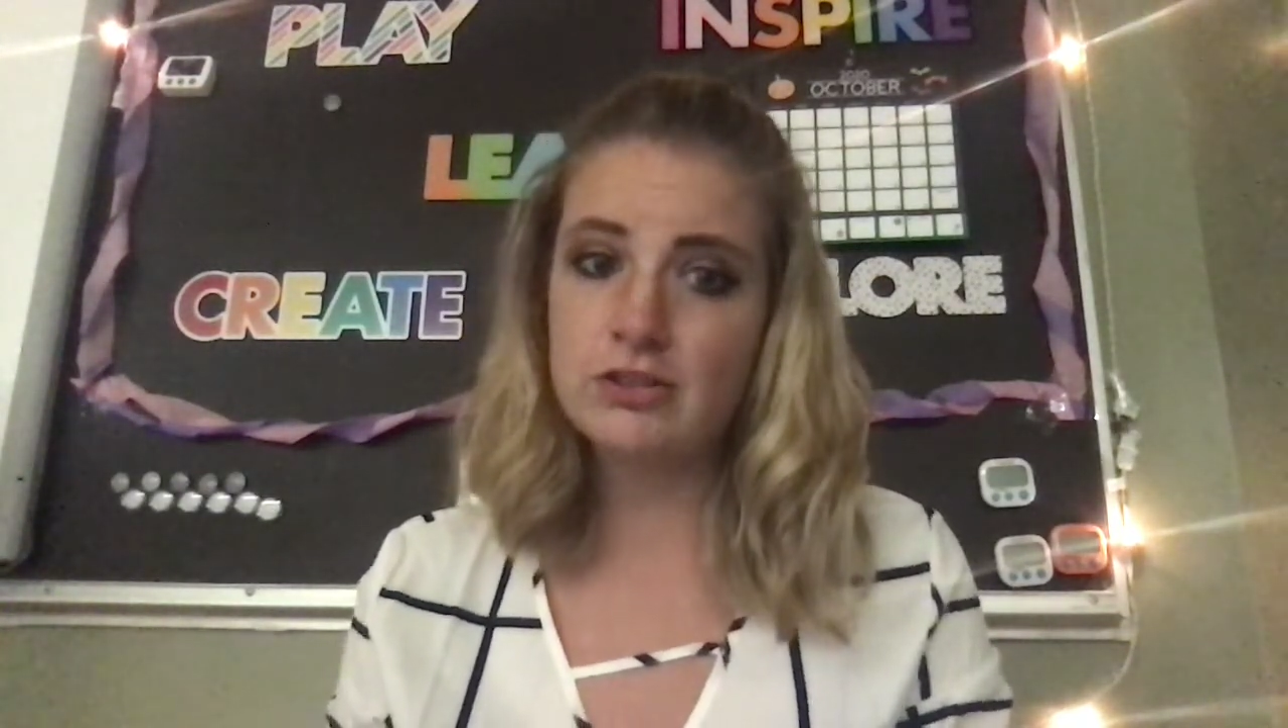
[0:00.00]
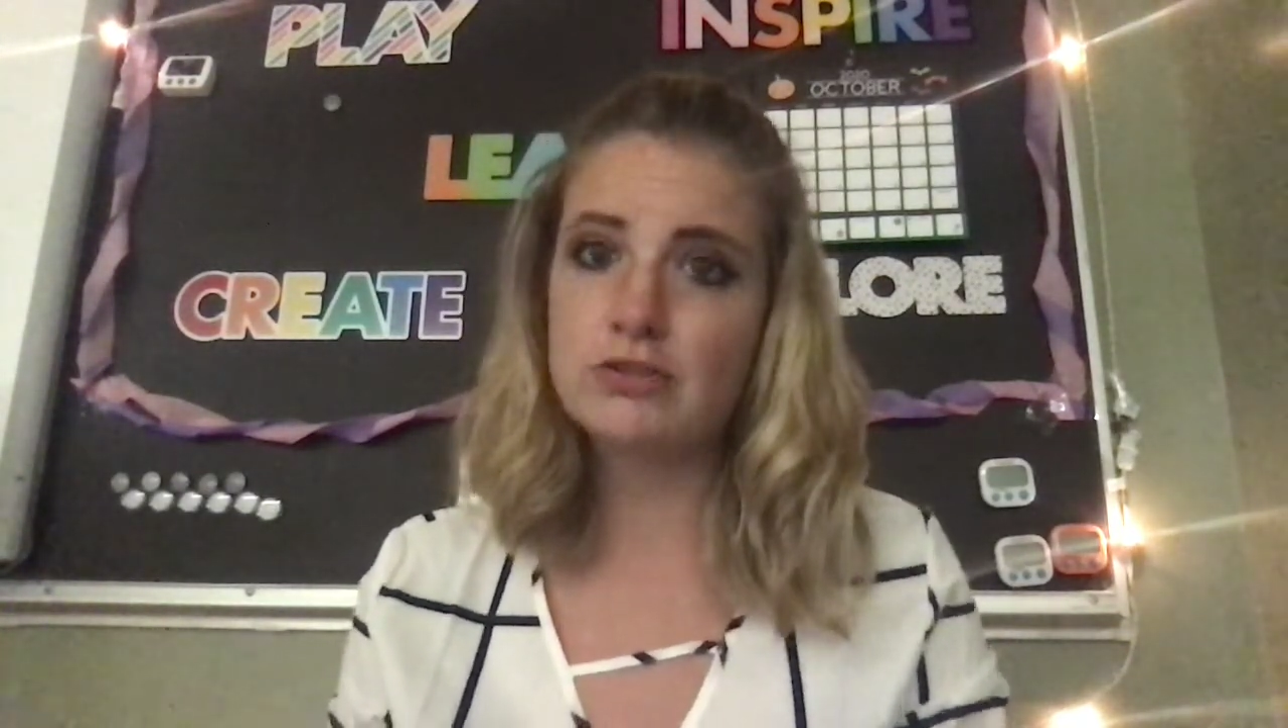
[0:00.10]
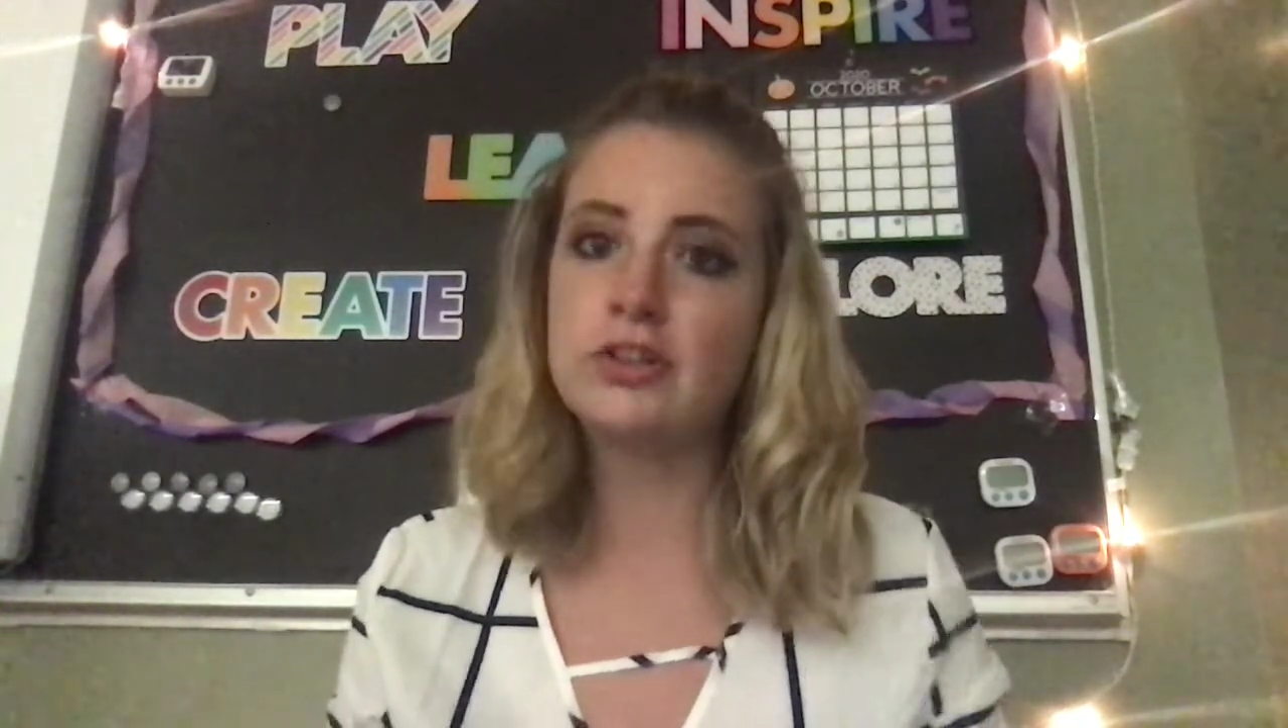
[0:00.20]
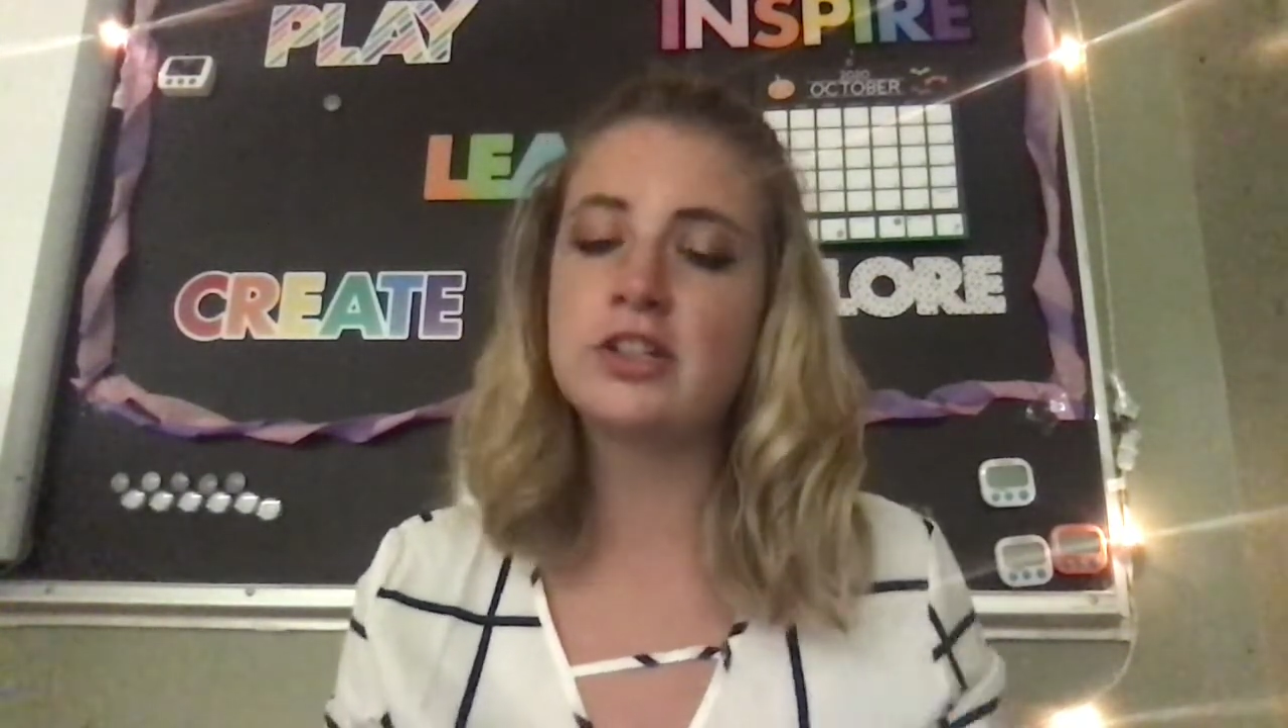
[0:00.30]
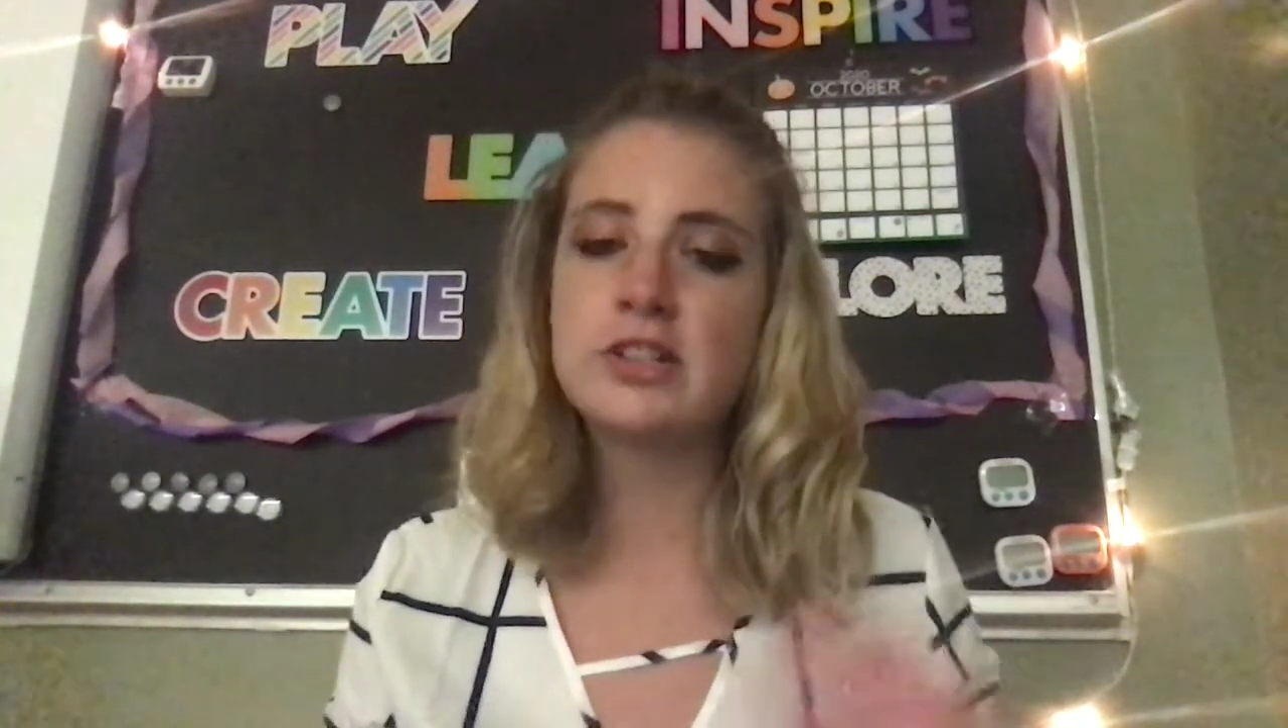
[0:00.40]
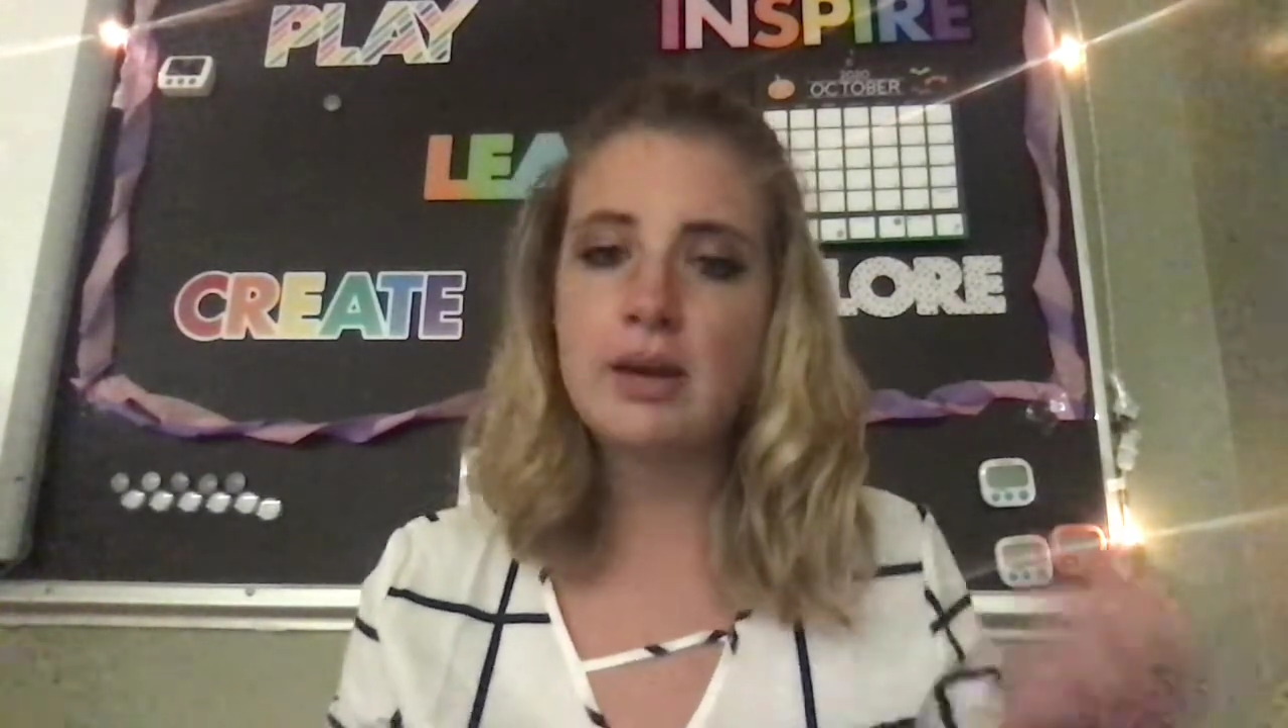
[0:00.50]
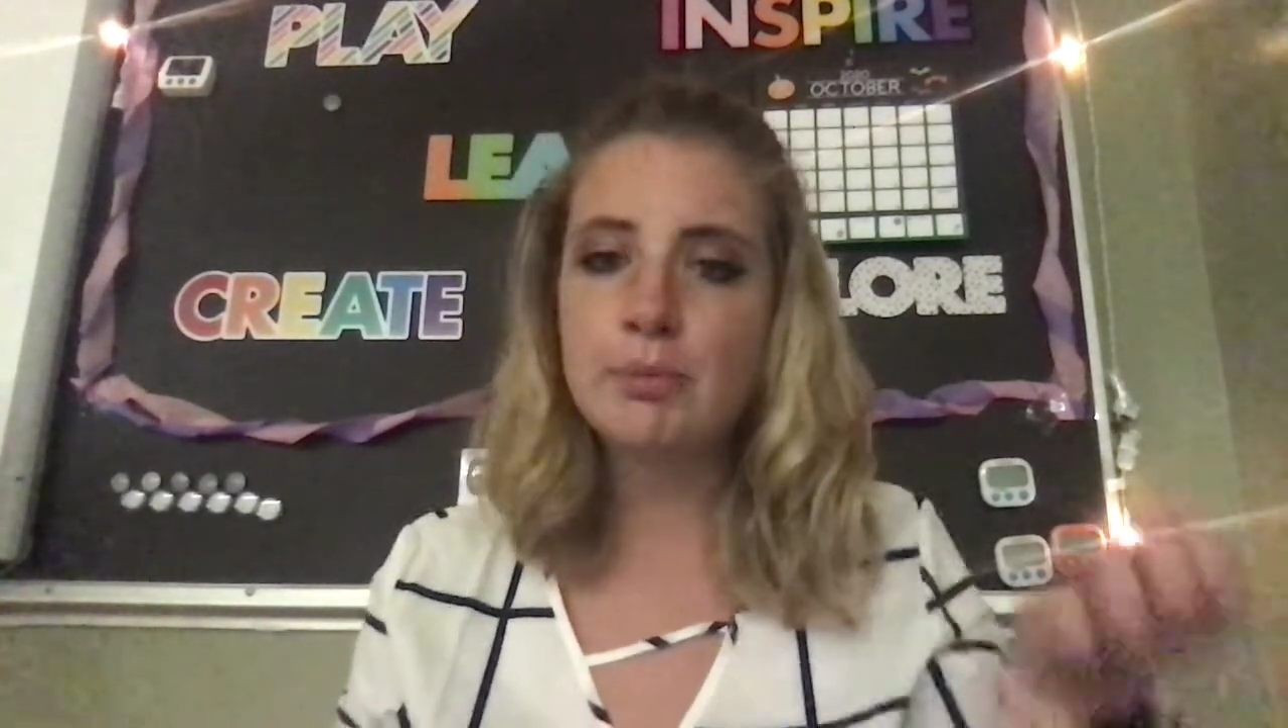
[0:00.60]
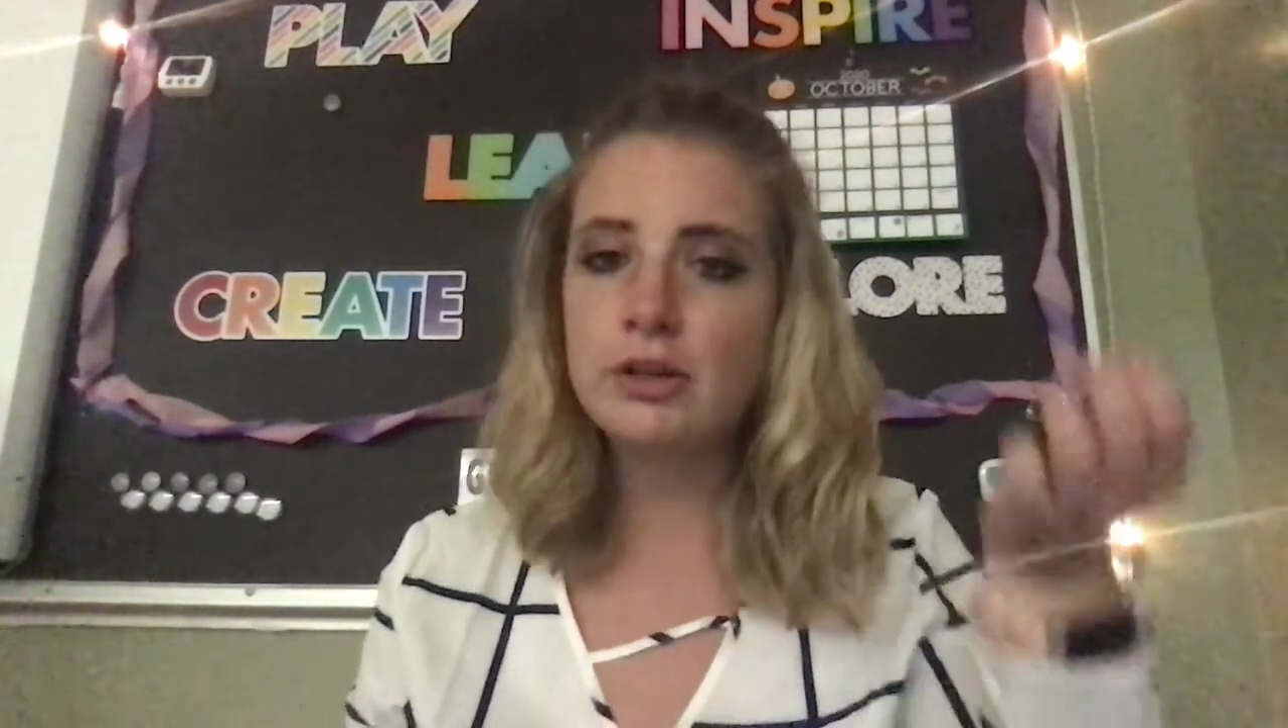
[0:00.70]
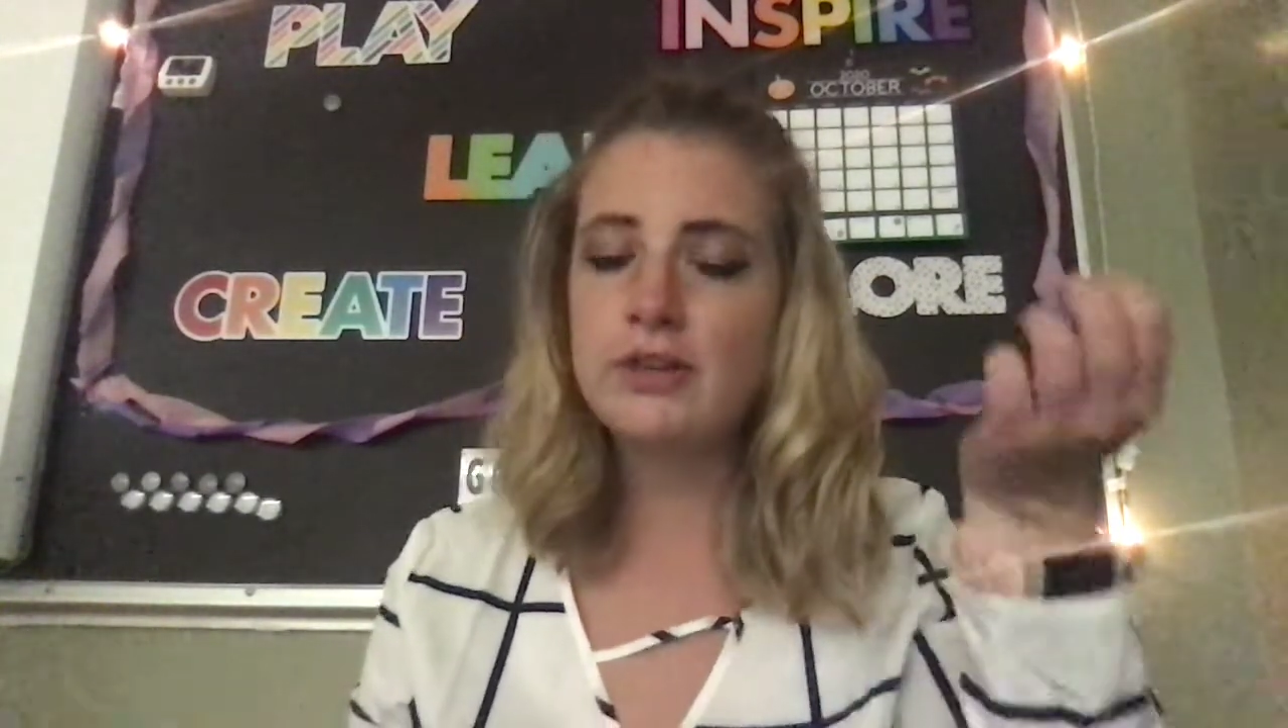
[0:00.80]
So, for example,